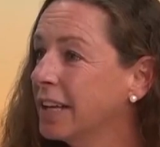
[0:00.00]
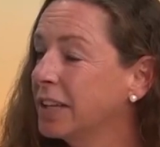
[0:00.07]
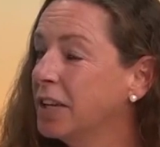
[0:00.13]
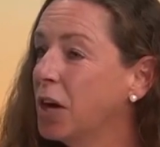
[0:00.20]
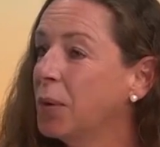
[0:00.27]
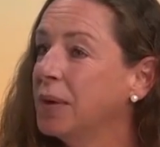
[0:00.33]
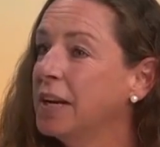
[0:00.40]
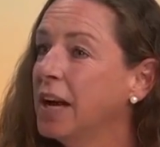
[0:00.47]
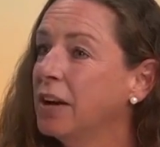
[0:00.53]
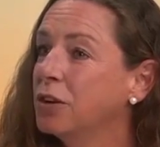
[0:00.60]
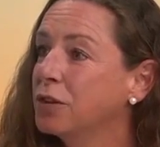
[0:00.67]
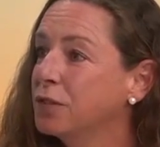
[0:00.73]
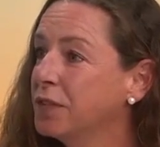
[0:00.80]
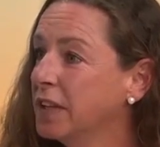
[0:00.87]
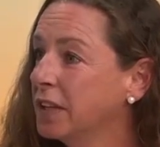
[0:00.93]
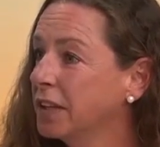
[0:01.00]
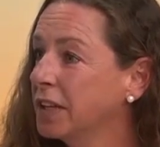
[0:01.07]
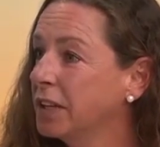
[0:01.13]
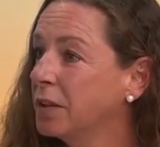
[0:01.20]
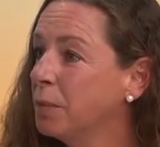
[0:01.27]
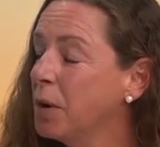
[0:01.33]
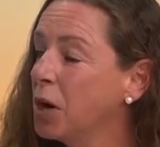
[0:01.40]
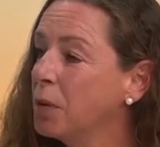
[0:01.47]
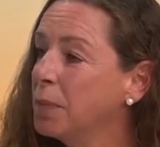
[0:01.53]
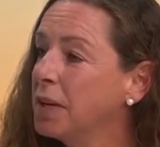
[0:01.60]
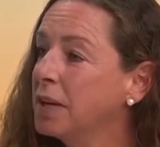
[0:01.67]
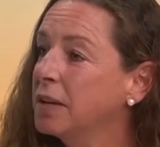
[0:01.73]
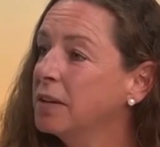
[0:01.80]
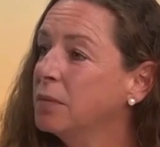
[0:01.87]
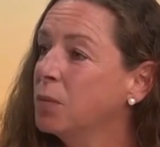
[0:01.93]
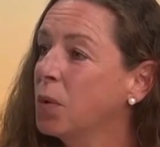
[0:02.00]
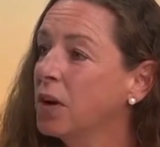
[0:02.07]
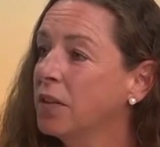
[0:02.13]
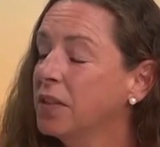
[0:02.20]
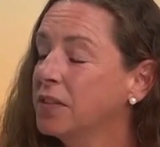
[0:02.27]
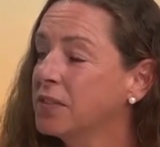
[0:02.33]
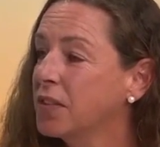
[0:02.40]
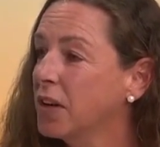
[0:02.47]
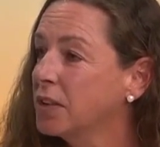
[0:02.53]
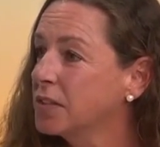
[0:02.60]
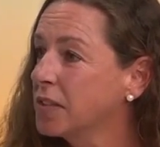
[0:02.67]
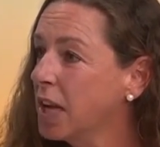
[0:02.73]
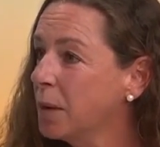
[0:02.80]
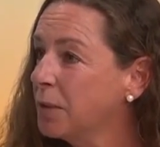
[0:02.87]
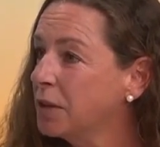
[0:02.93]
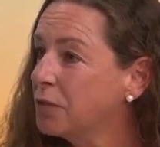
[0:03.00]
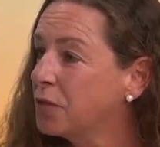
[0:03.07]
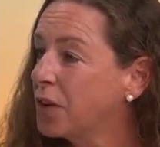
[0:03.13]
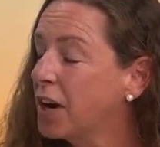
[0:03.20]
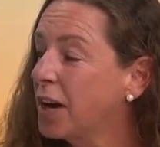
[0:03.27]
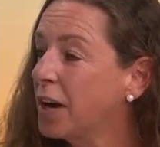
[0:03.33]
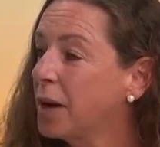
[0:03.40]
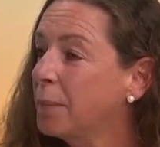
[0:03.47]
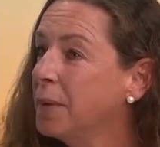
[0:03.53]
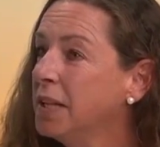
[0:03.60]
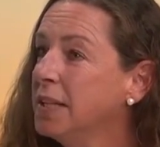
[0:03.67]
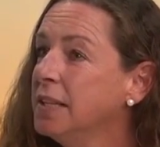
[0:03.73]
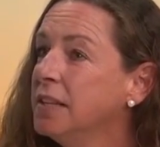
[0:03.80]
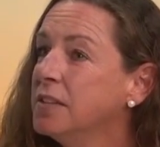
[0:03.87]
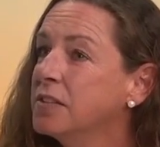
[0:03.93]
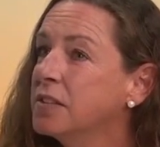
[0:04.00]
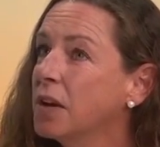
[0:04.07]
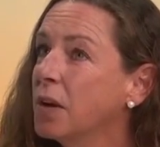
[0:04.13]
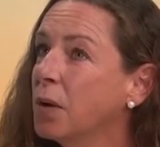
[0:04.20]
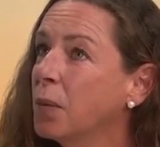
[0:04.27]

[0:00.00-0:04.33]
like knowing how you're feeling in the moment, where these thoughts coming from. So